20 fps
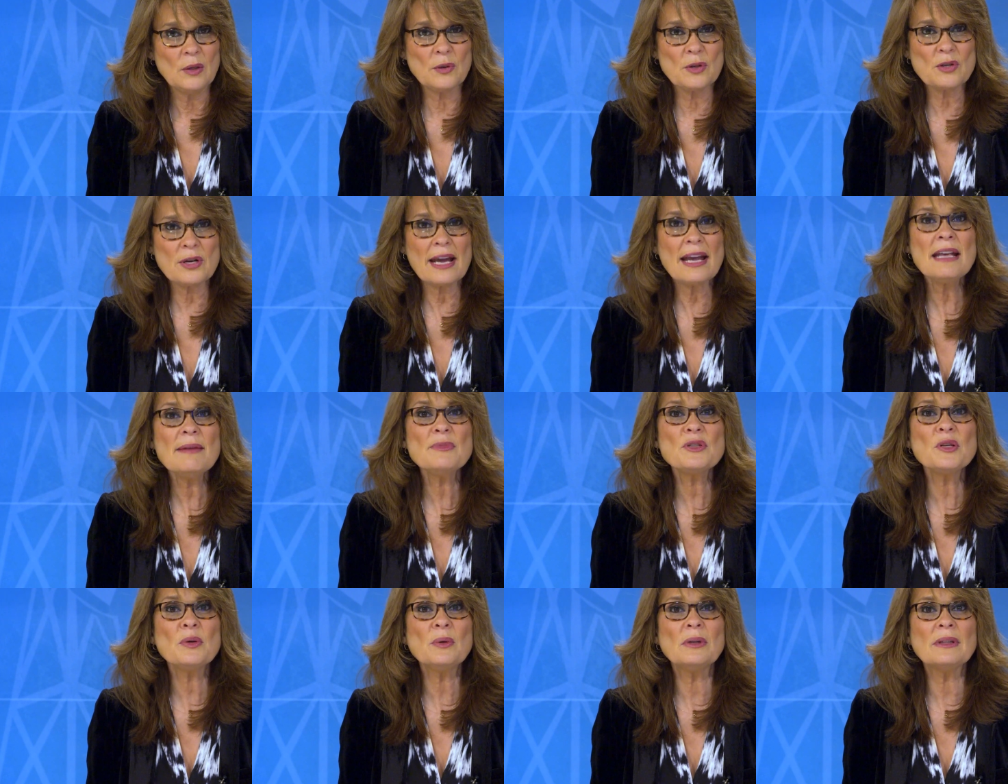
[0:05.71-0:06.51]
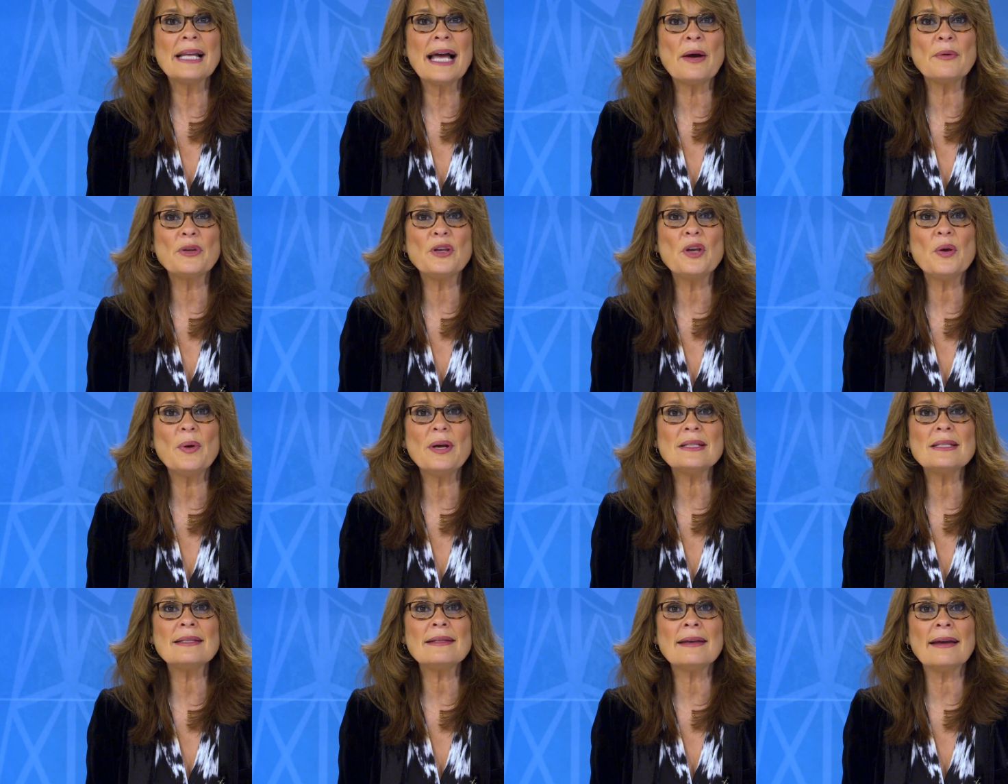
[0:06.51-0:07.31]
which aims to allow
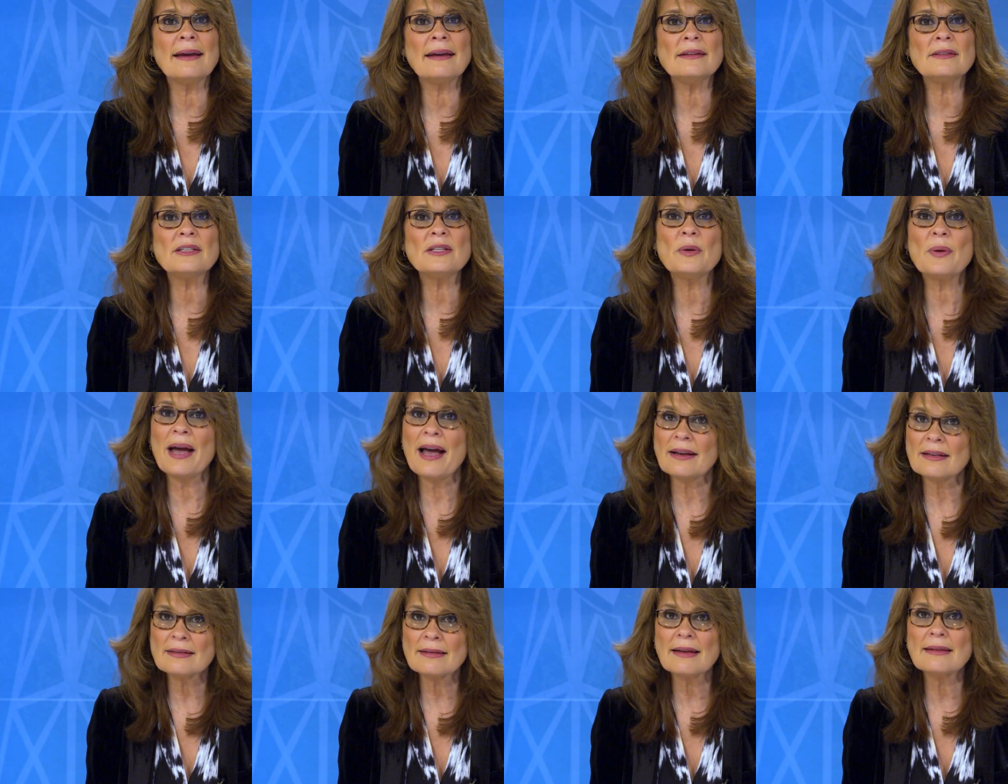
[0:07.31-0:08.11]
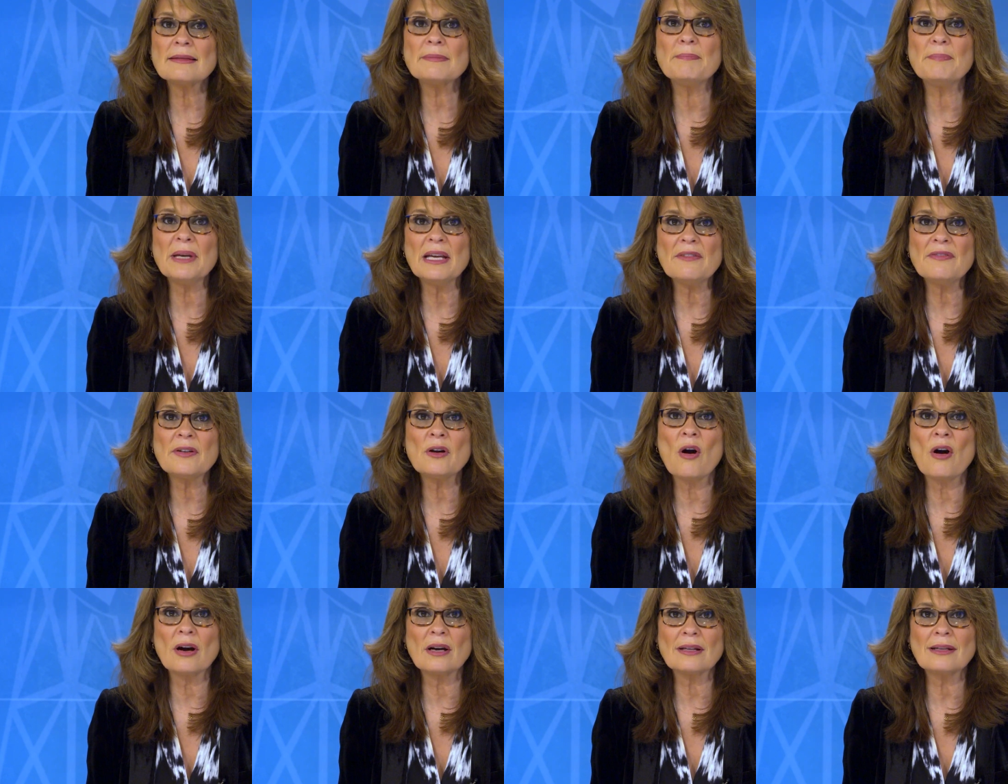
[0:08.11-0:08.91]
USDA to access
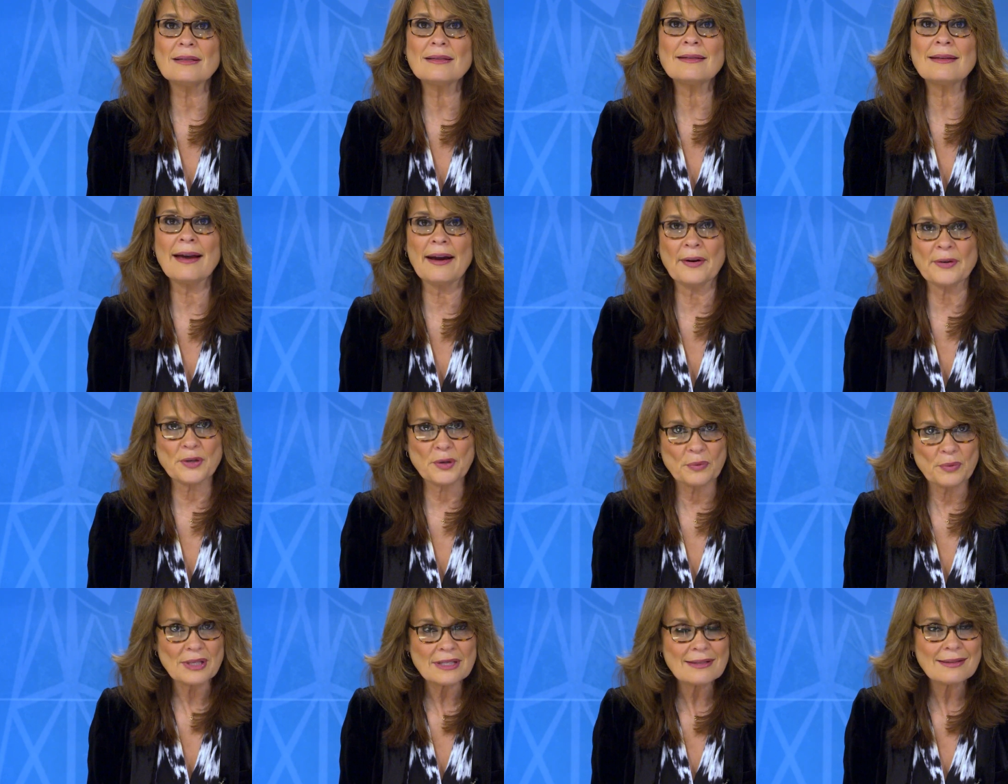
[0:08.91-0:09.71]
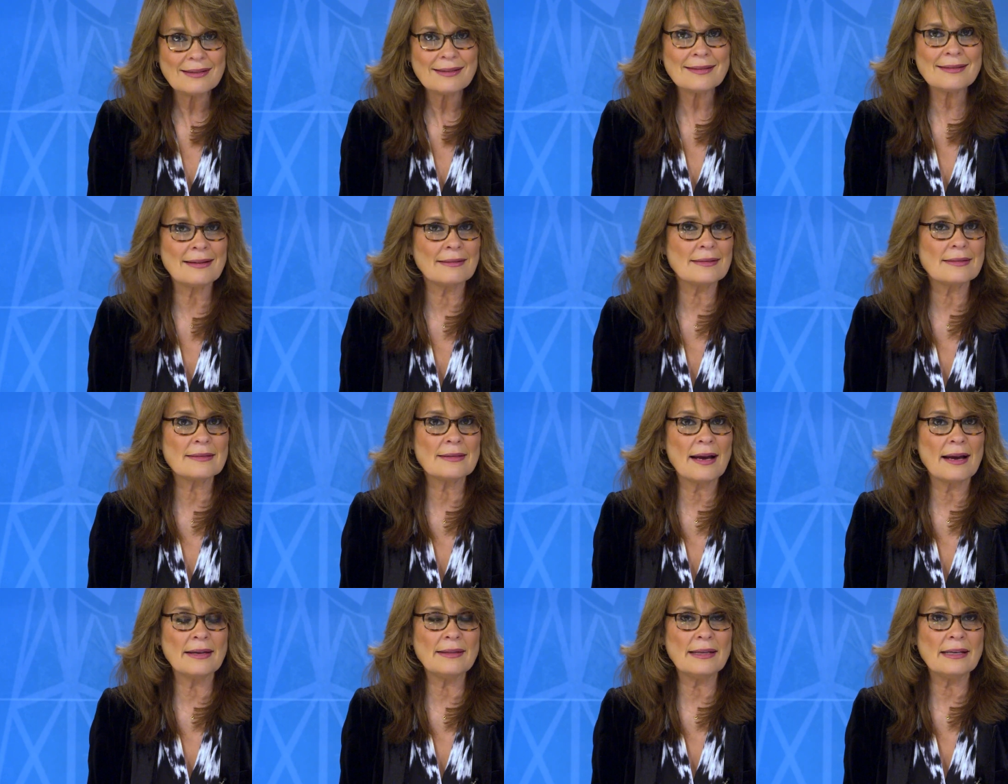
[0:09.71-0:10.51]
beef carcass characteristics and
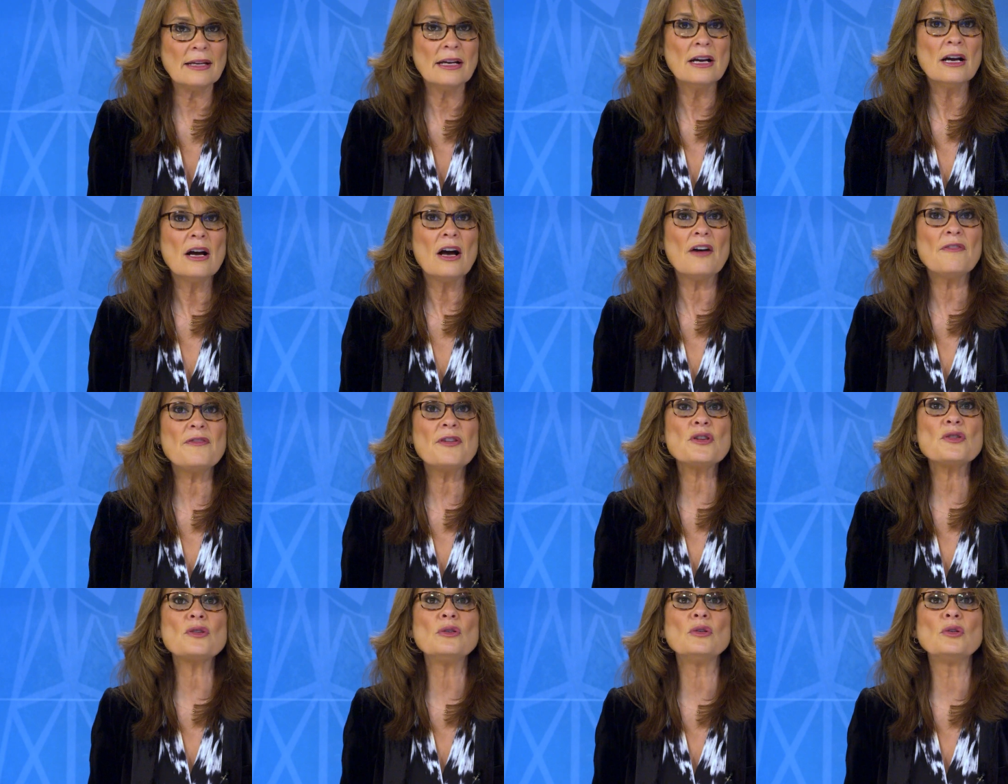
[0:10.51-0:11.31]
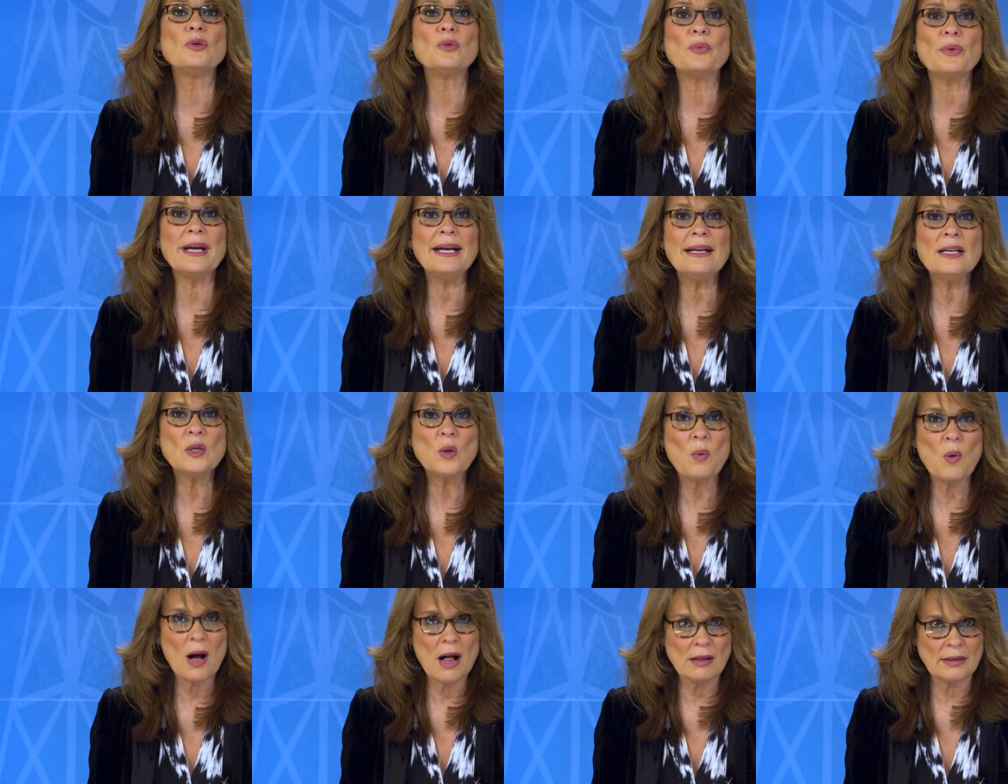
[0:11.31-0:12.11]
assign the official
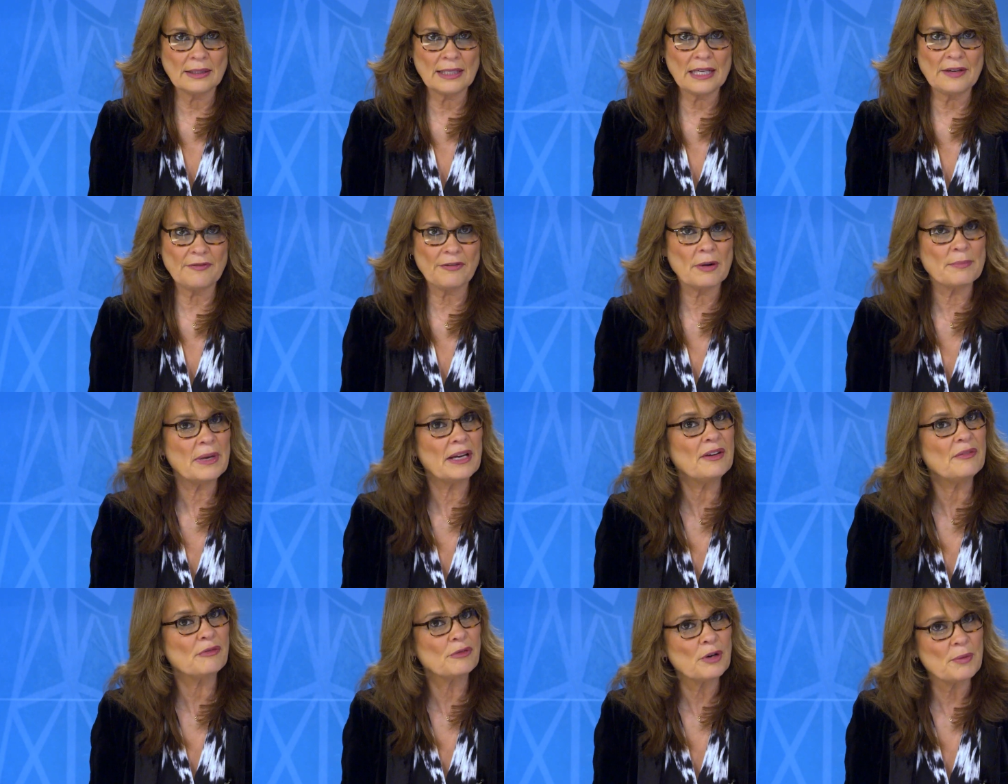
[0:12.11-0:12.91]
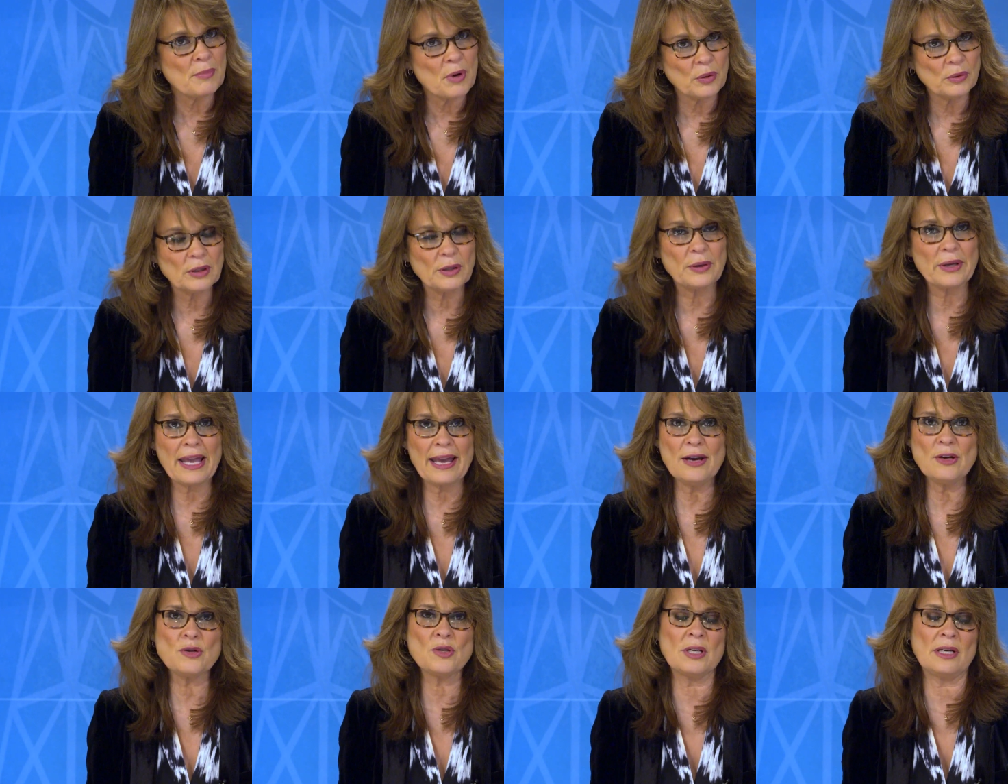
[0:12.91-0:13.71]
grade quality from a remote
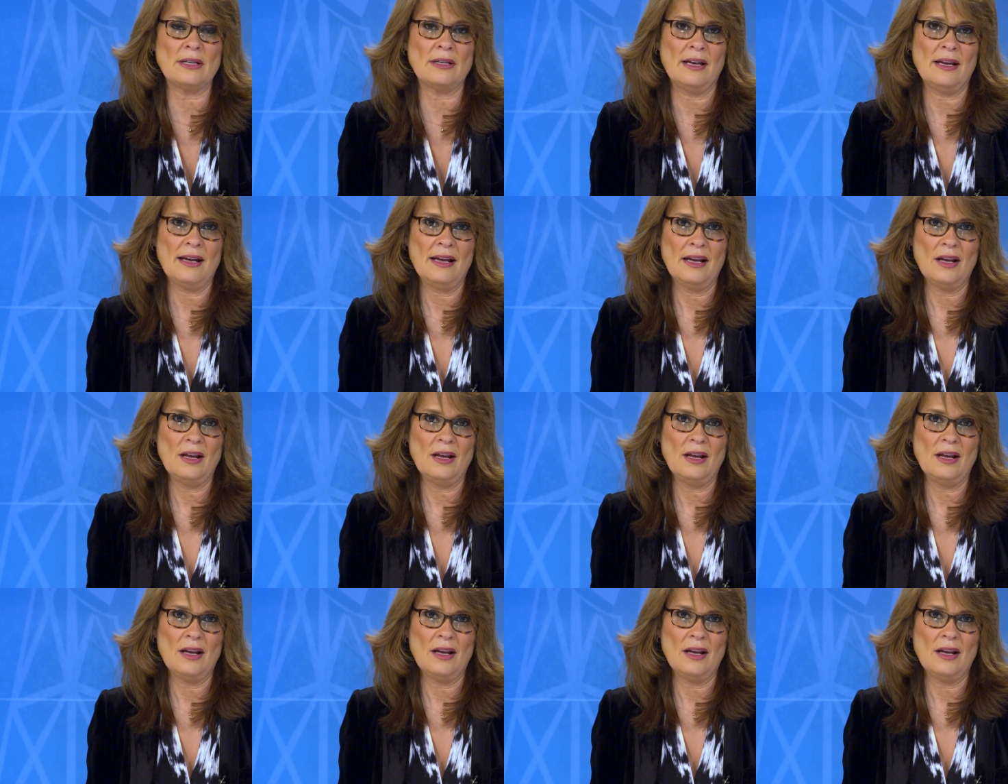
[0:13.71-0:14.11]
location.